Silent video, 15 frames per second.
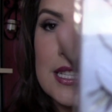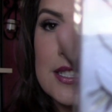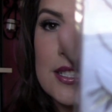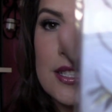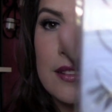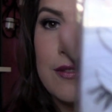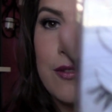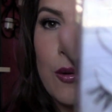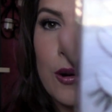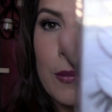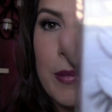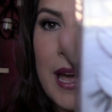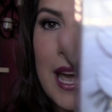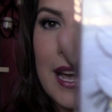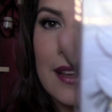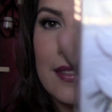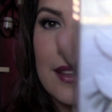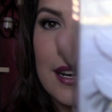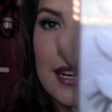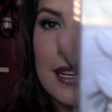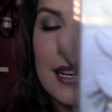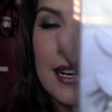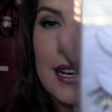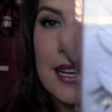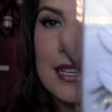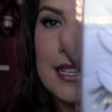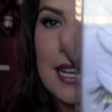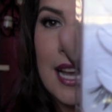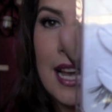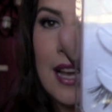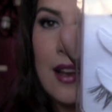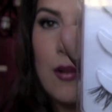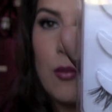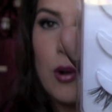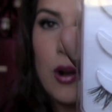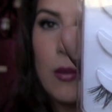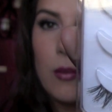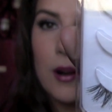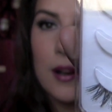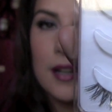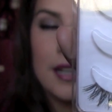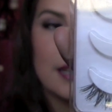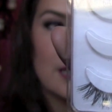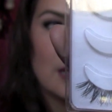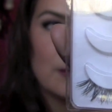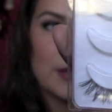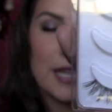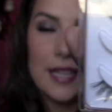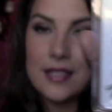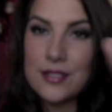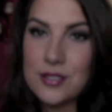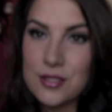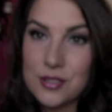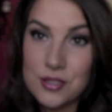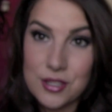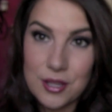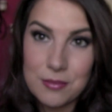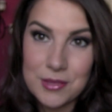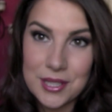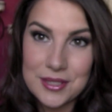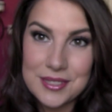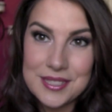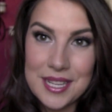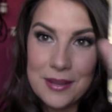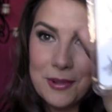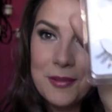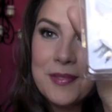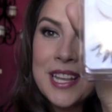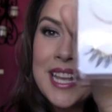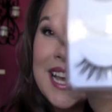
This is a four pack that I got at Walmart, and Cupcake has just jumped on the table.